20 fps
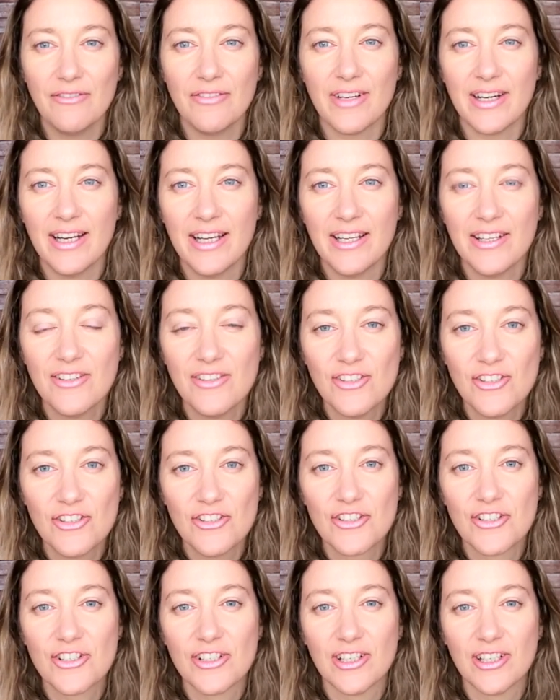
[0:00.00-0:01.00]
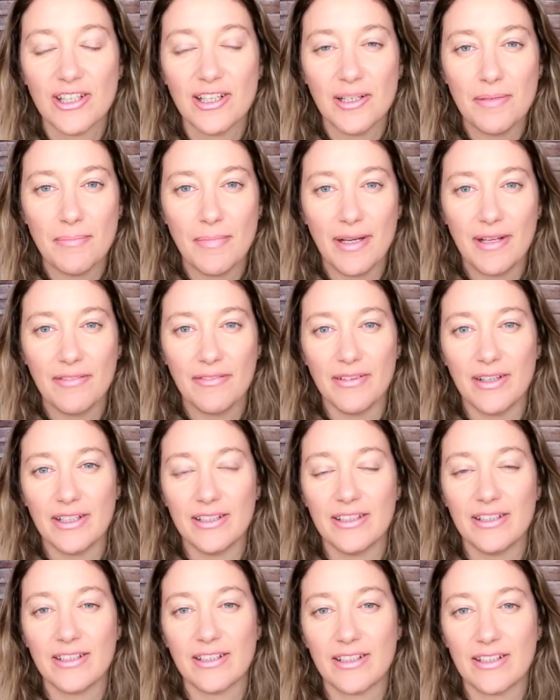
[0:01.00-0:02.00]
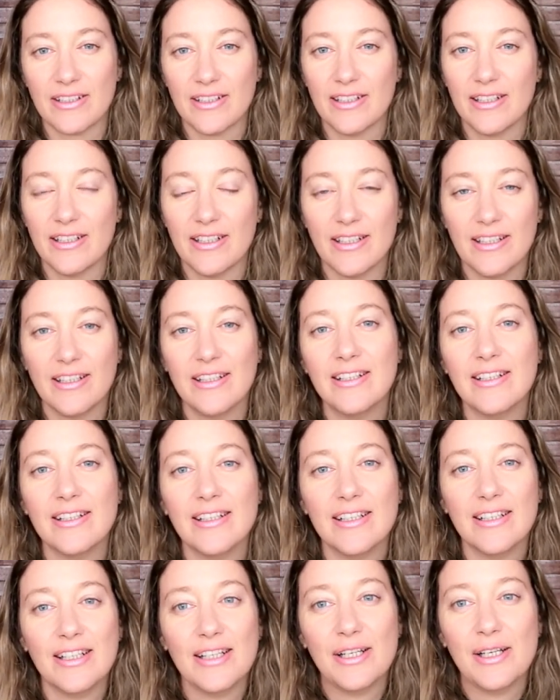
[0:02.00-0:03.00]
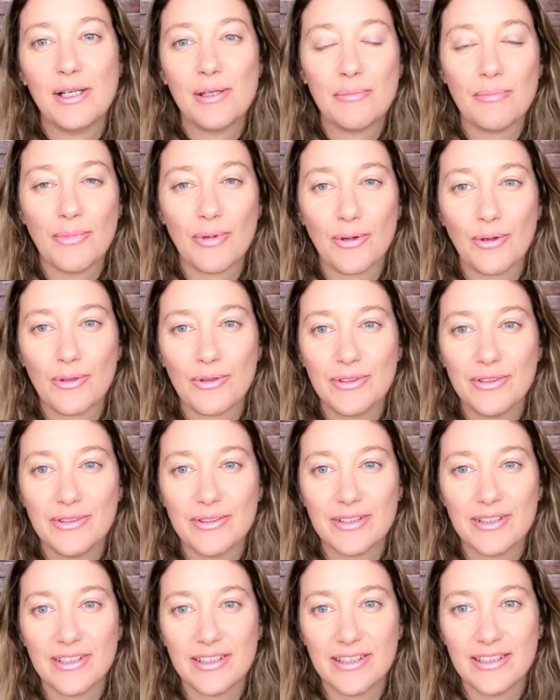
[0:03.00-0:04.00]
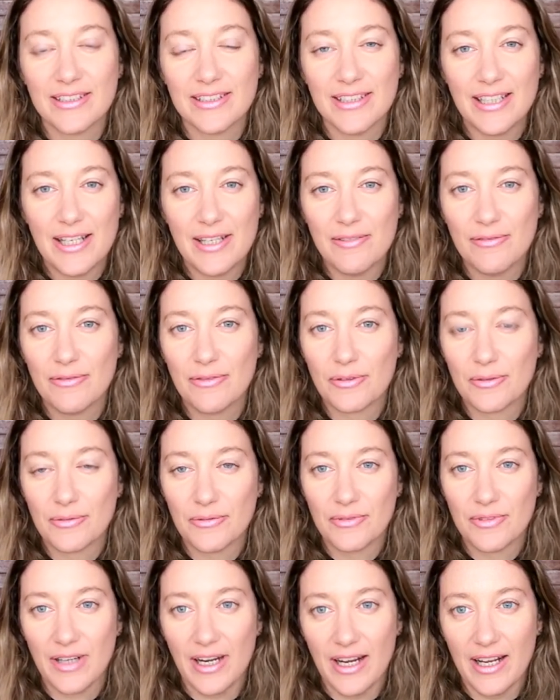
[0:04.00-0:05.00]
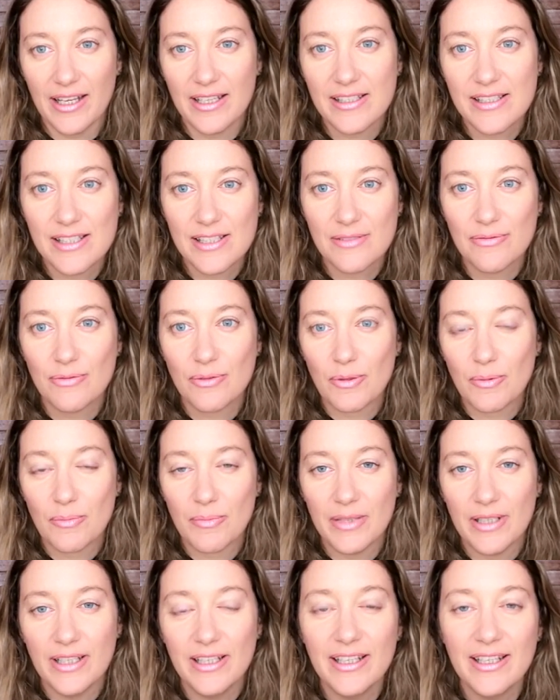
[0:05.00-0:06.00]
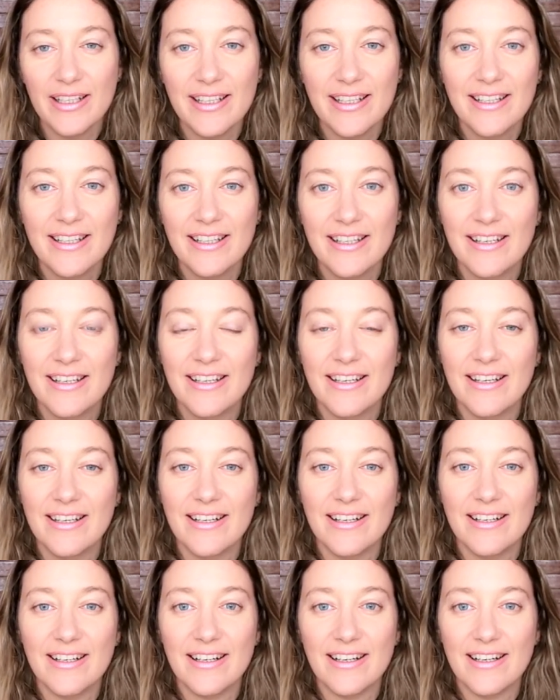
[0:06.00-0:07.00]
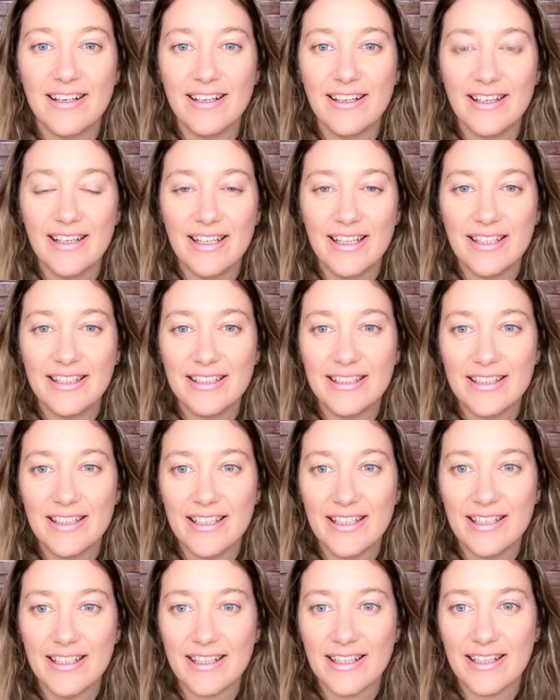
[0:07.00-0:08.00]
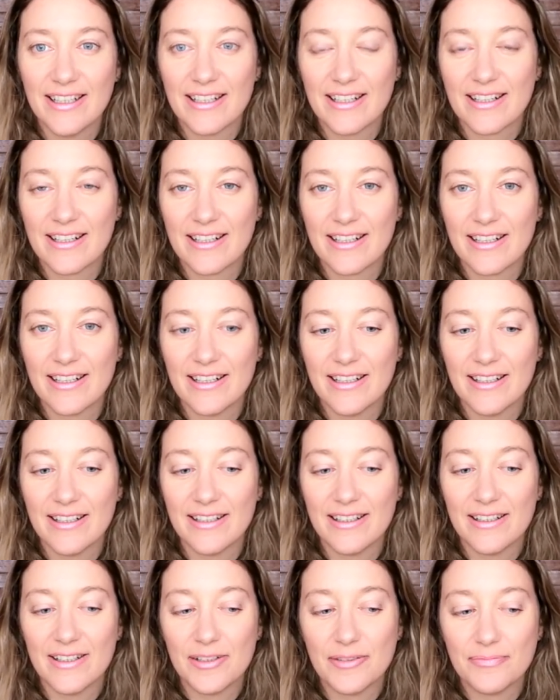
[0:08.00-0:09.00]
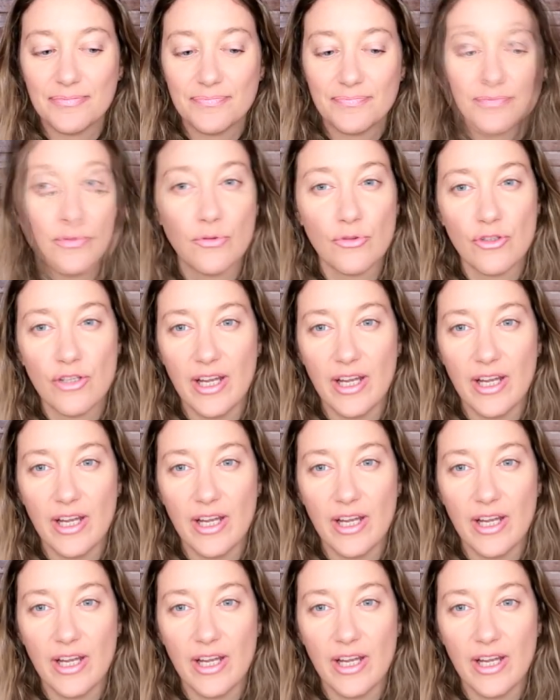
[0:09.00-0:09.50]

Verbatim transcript: French. Uh, my father brought them from France for me. Uh, and they are uh,